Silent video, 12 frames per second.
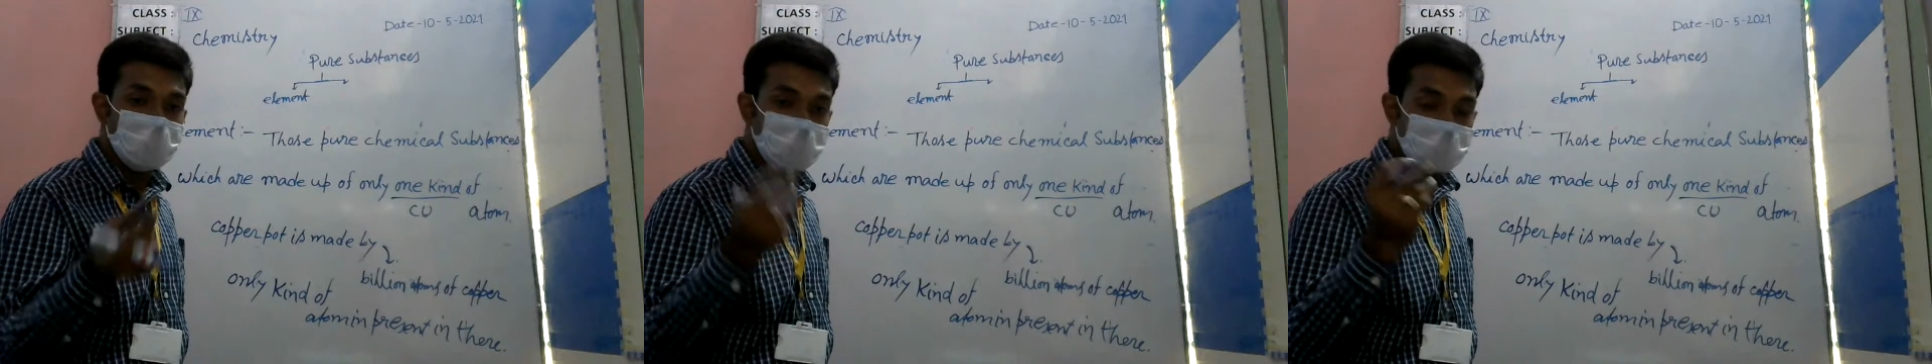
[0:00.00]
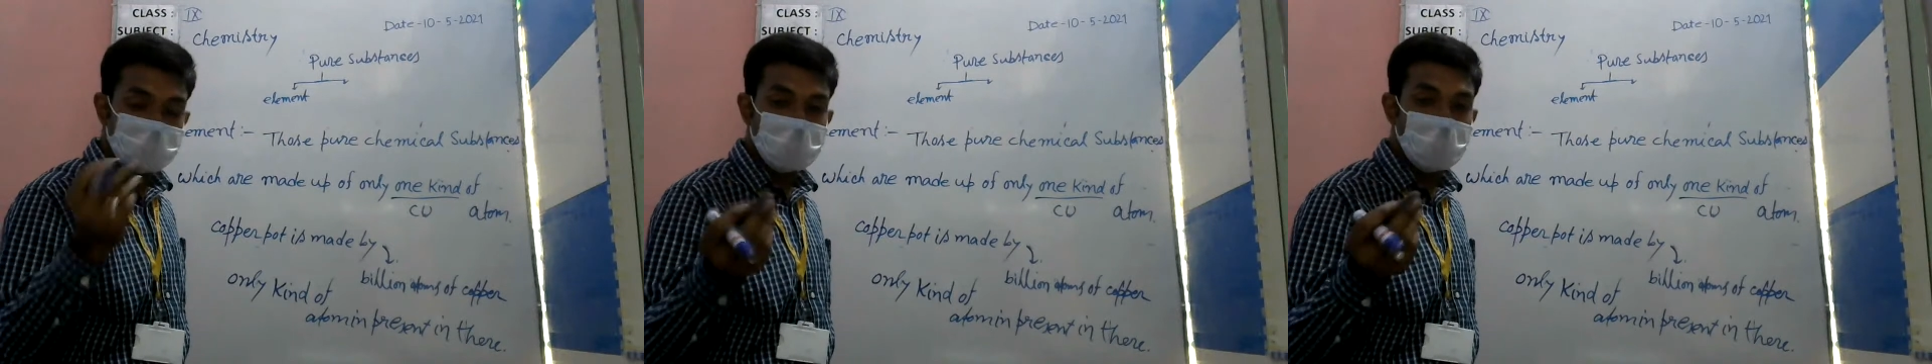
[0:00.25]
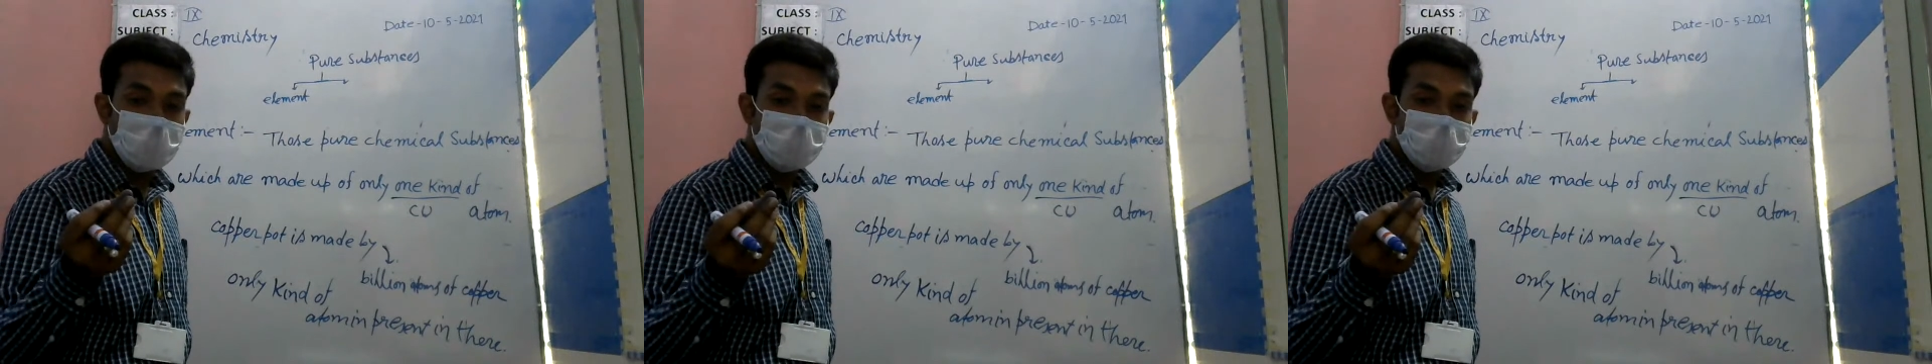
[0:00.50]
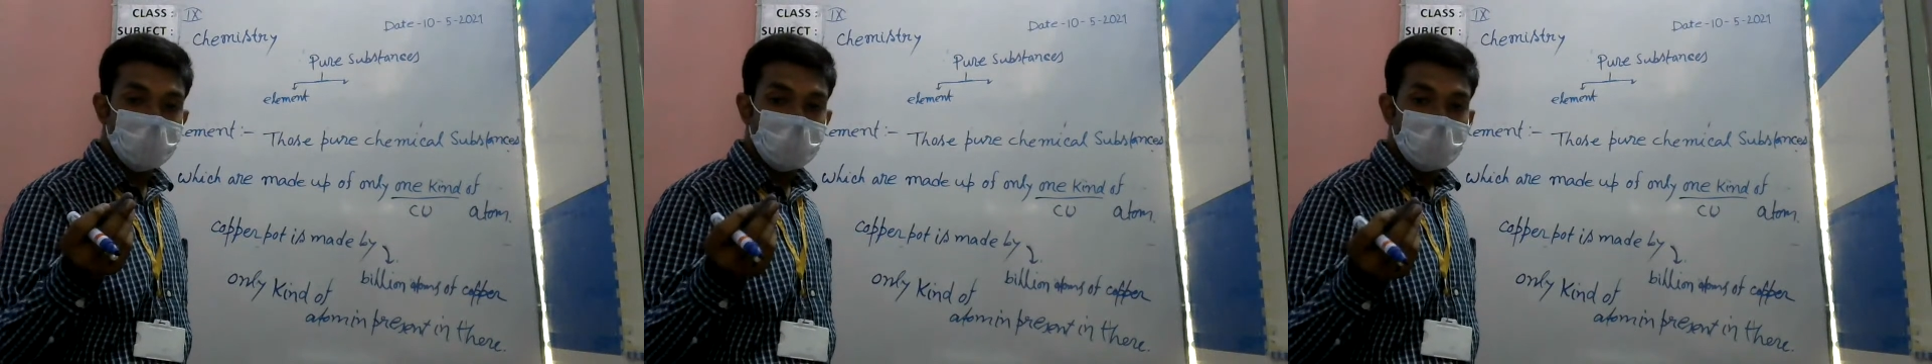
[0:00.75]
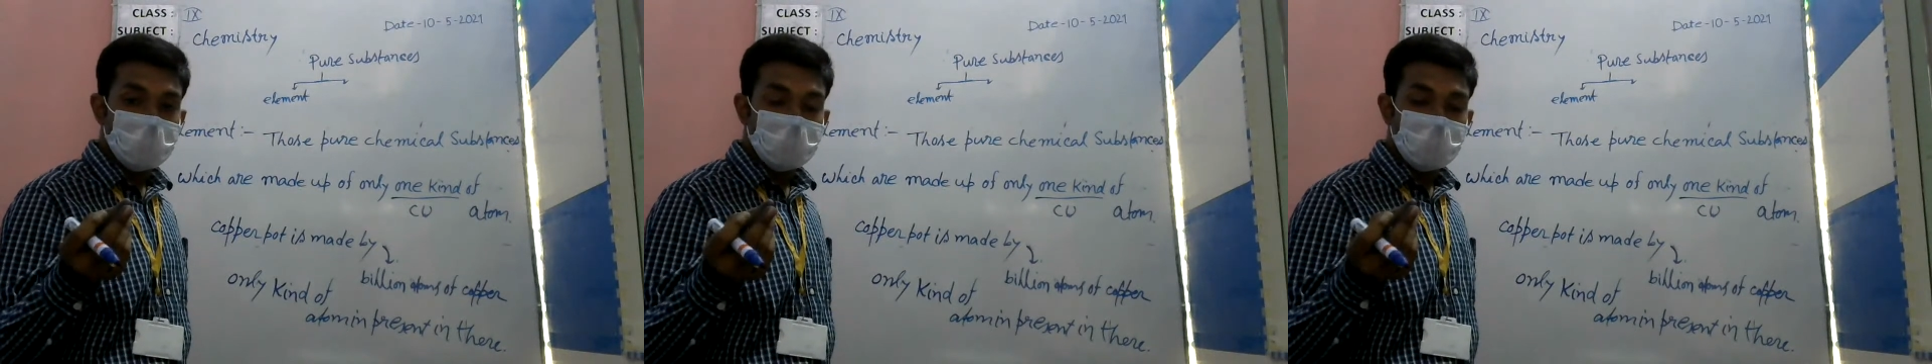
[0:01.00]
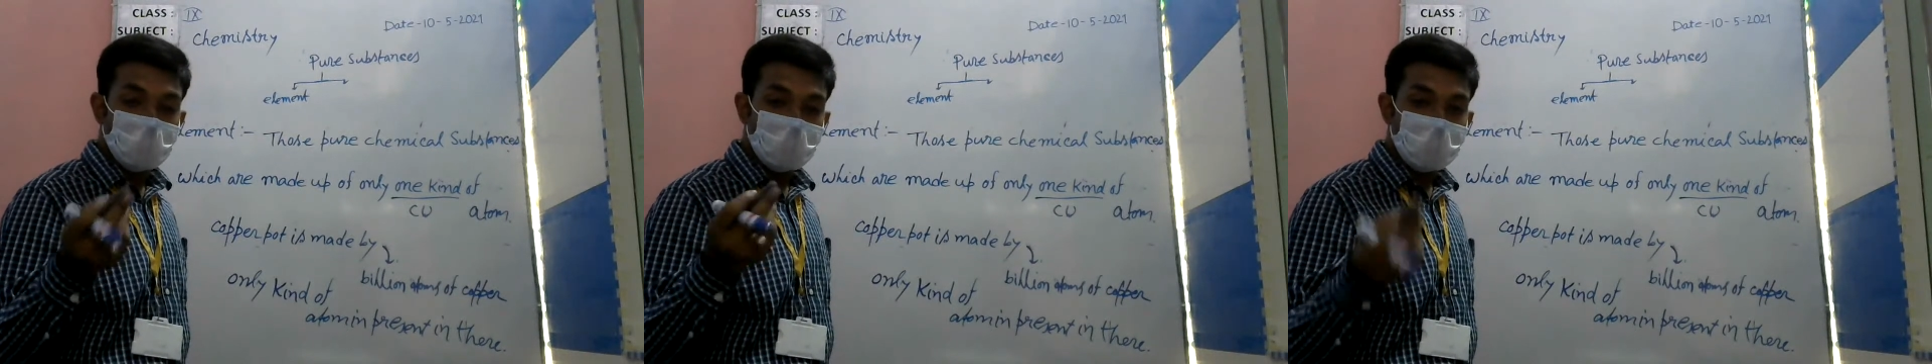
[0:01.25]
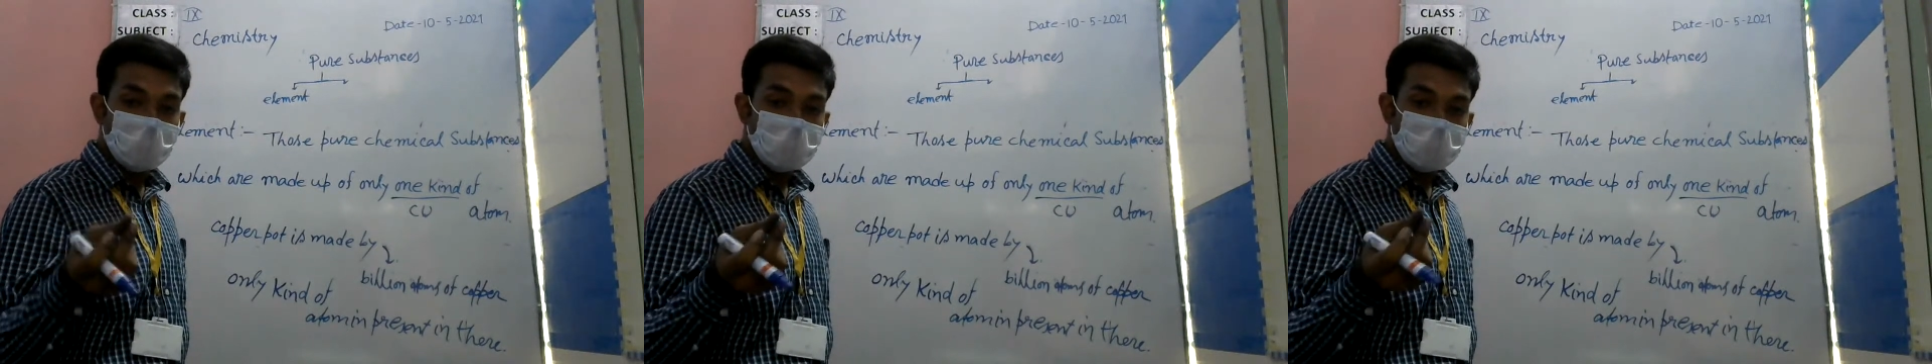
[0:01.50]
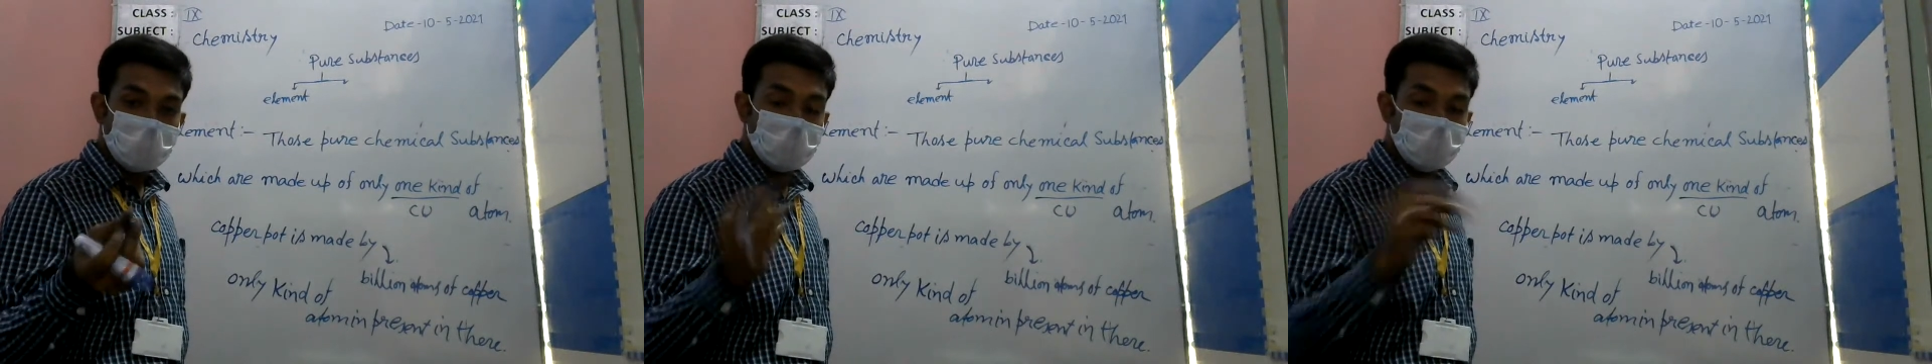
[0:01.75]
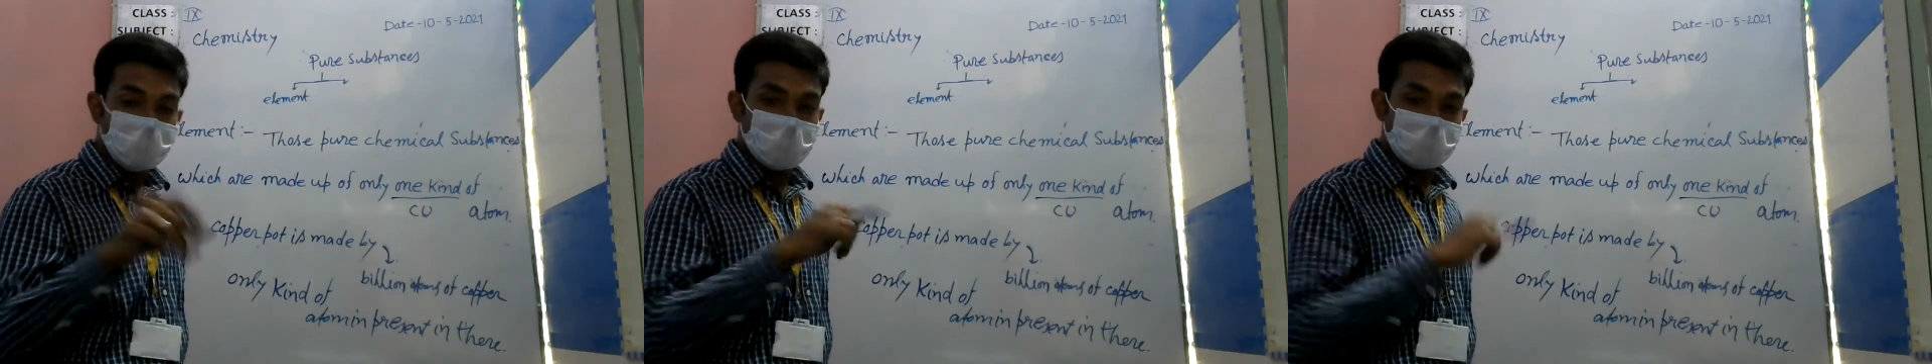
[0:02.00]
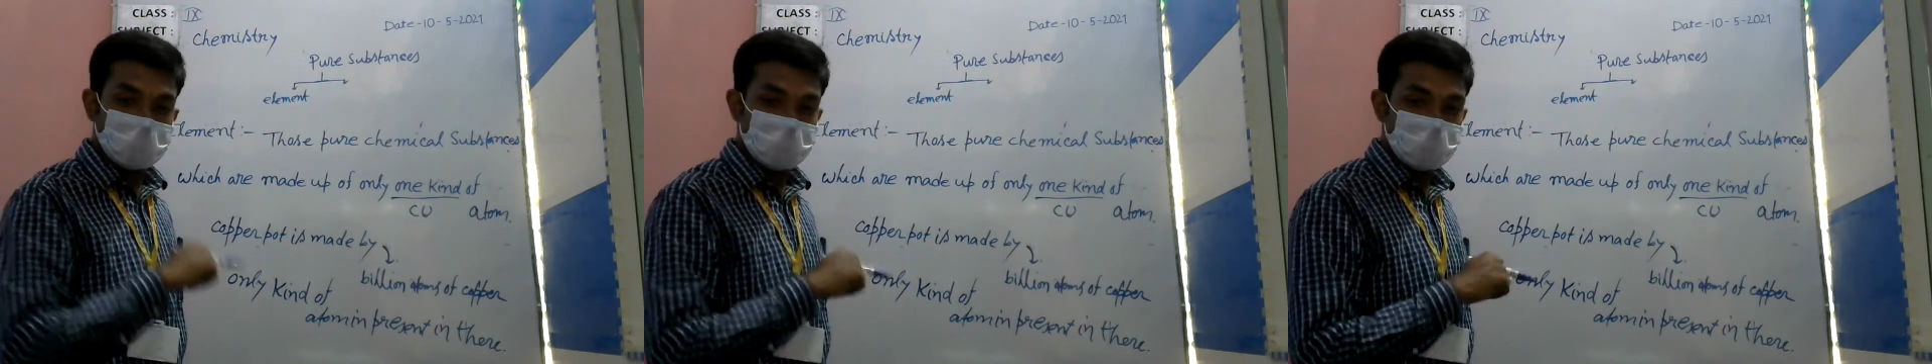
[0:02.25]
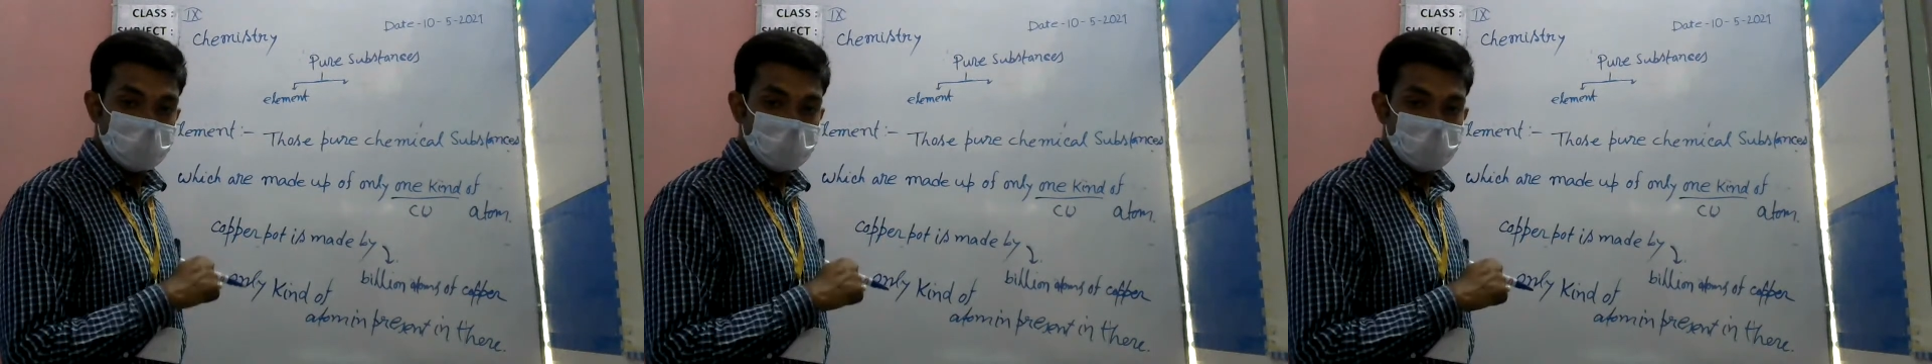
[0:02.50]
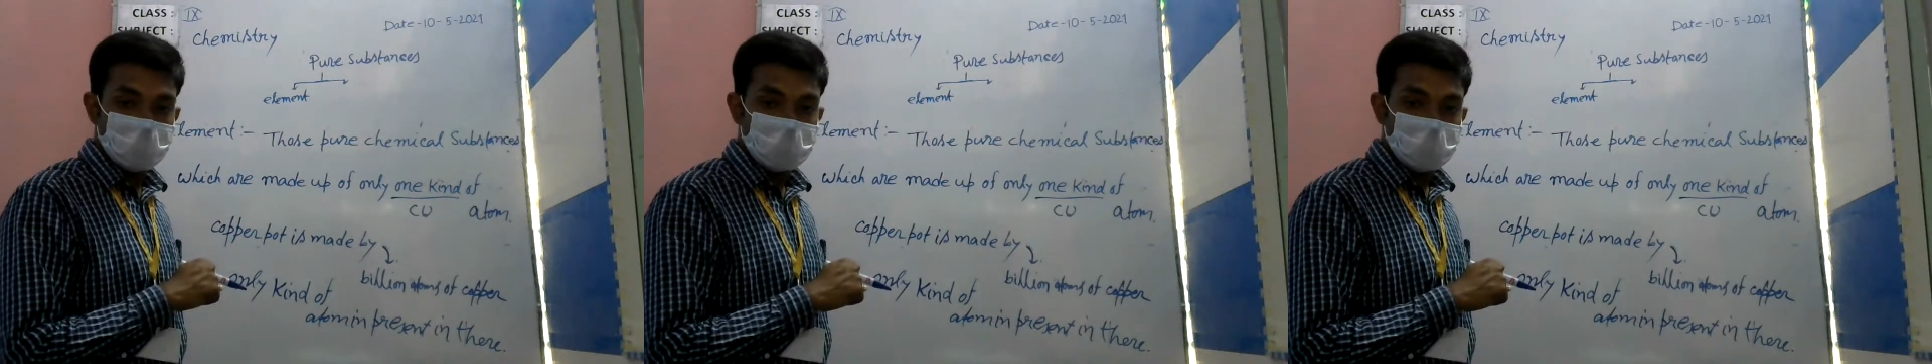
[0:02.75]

your exam or any purpose.